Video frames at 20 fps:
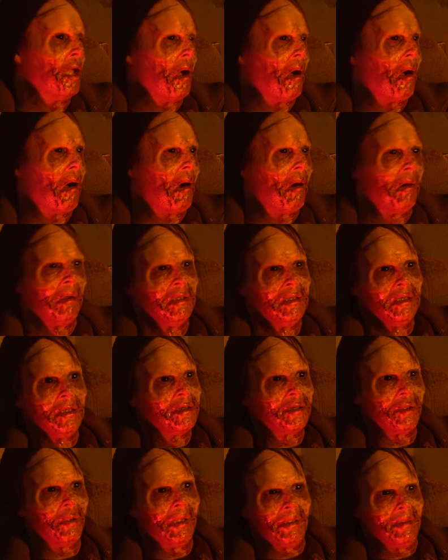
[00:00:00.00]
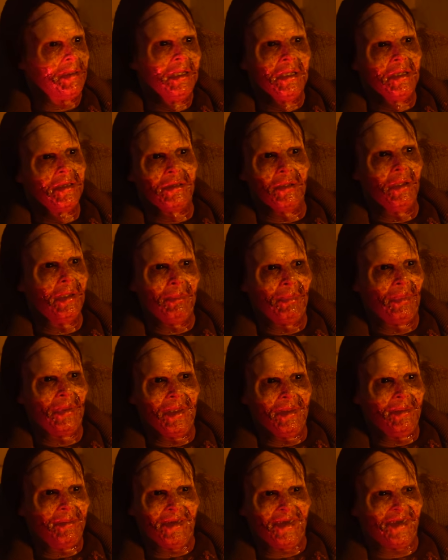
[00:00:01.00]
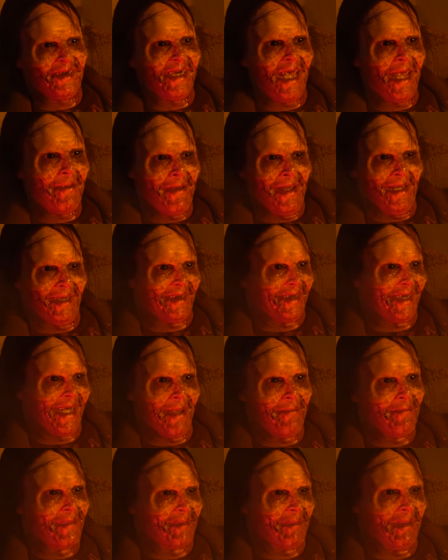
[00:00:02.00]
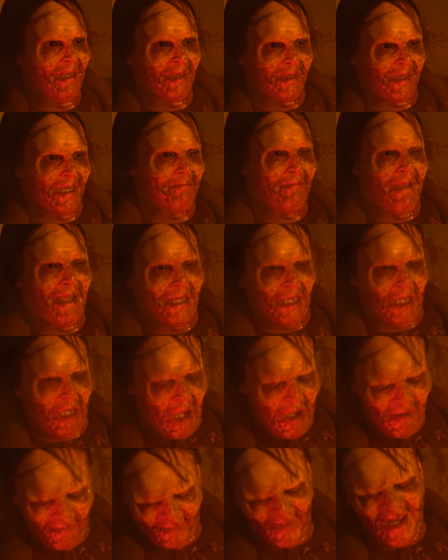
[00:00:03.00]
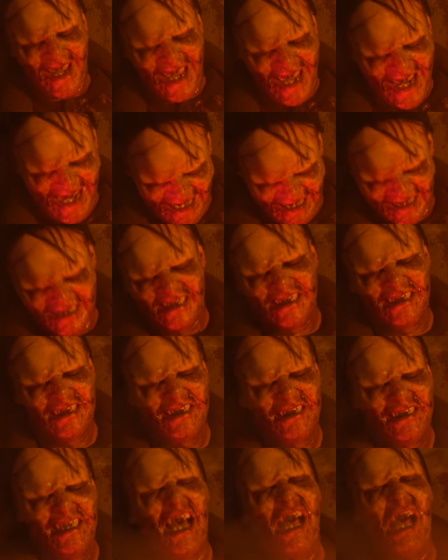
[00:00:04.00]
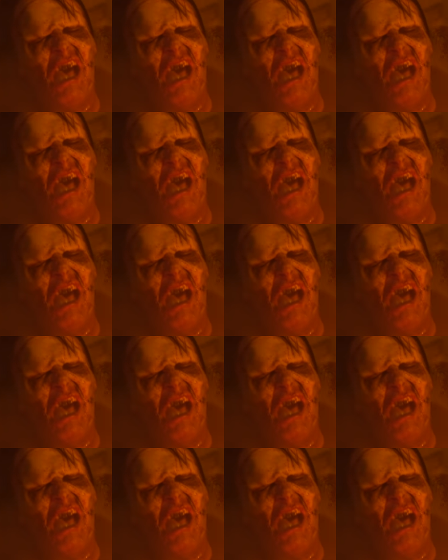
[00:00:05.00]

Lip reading: No! Don't put semi-skimmed milk in my coffee!